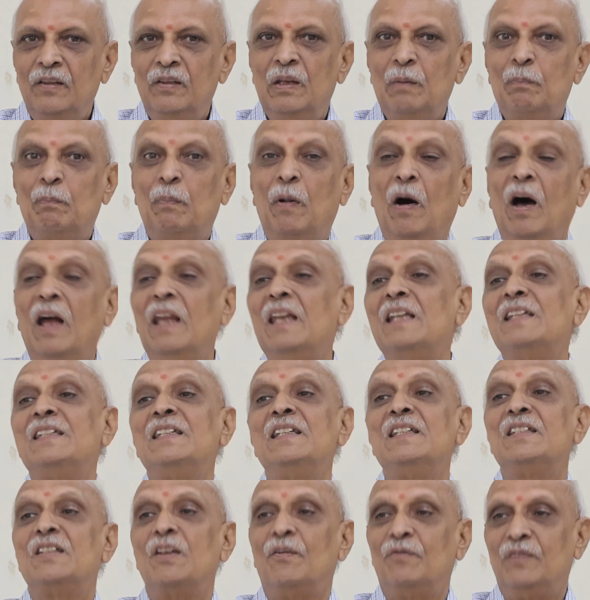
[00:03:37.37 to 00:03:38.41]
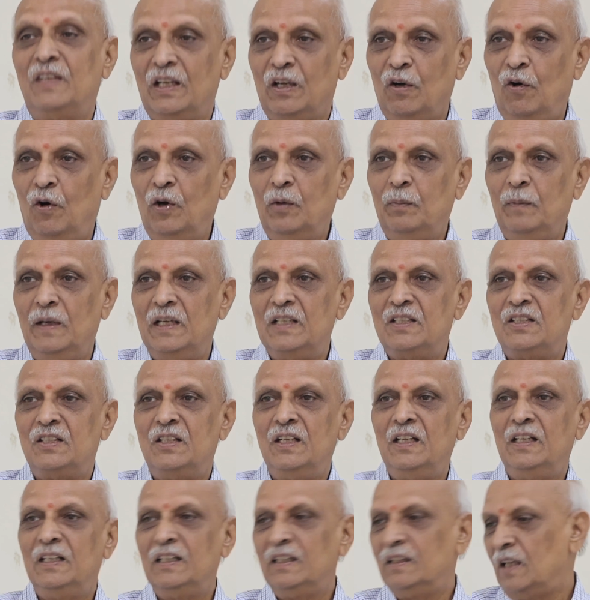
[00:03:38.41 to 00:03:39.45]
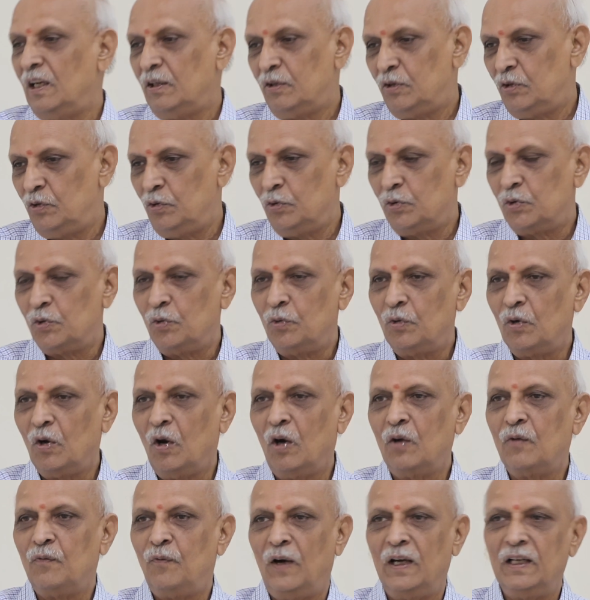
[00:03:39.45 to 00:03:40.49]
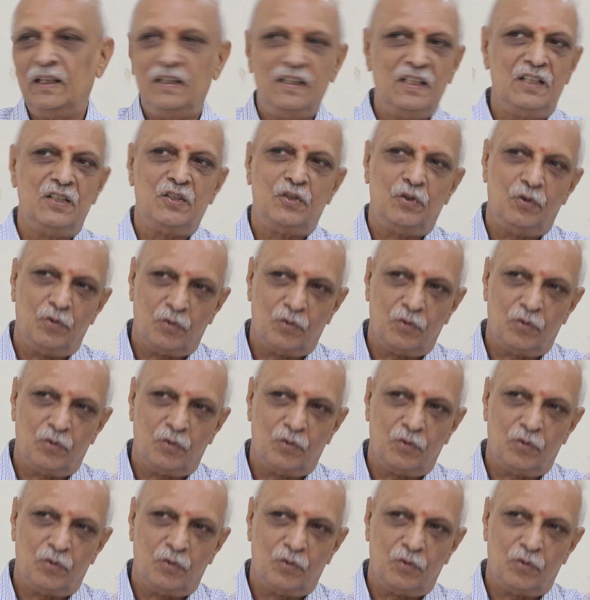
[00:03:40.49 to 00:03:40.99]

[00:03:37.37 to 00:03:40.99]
the policies of the government, stating that you should not fund this,